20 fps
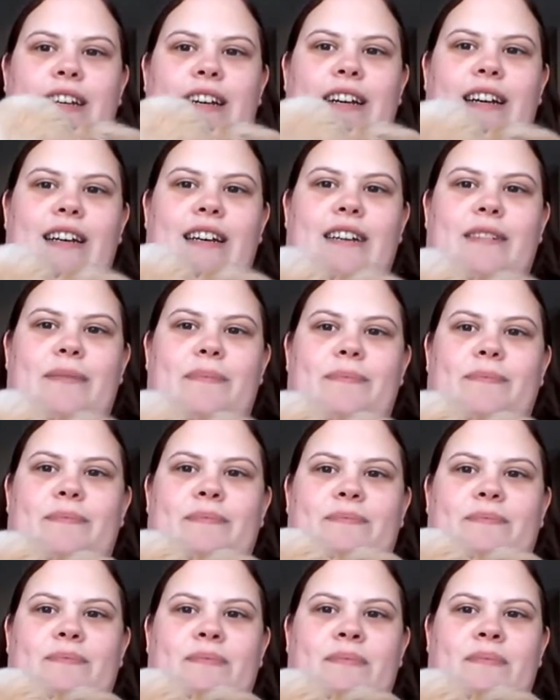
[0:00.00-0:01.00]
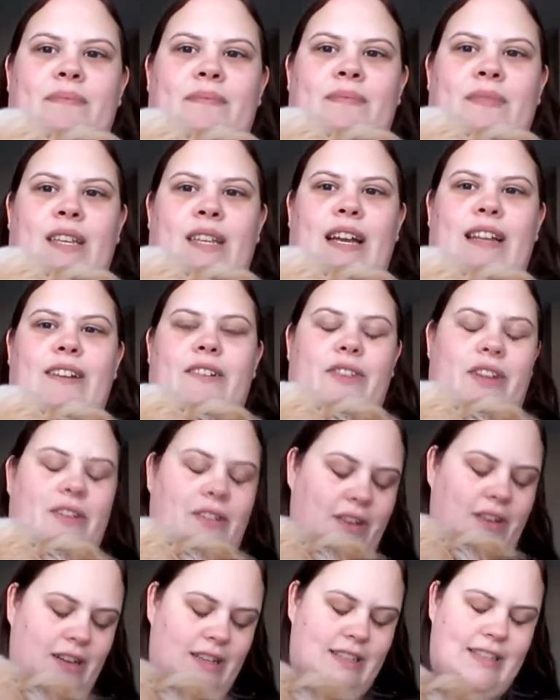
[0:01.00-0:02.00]
I don't know
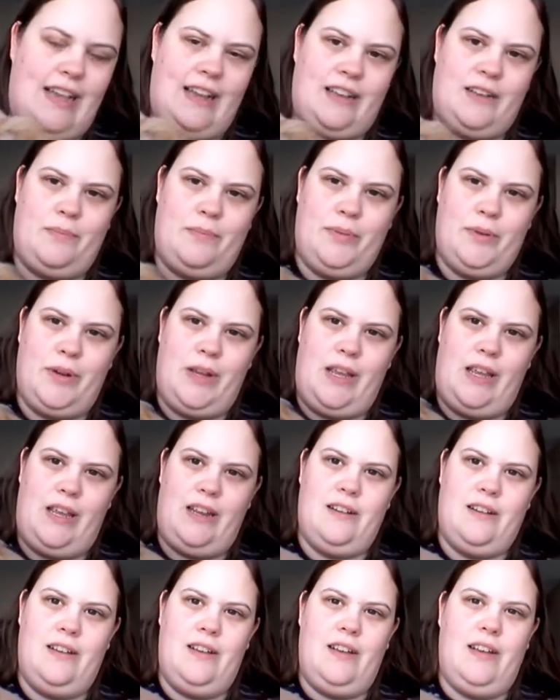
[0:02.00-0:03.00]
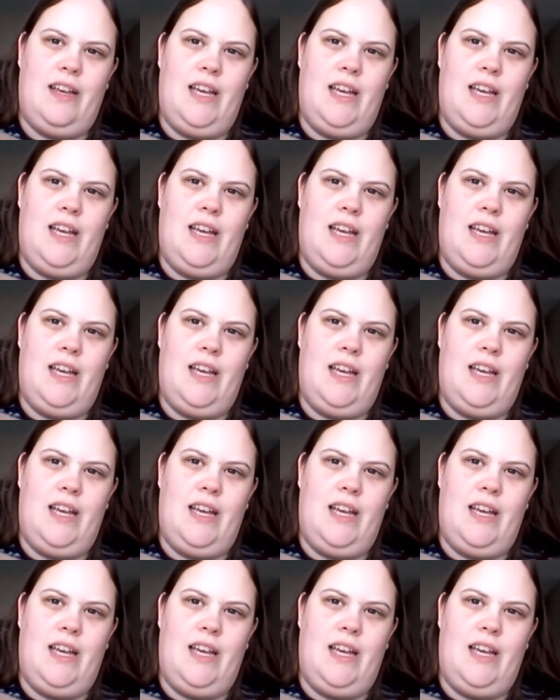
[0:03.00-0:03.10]
her exact breed.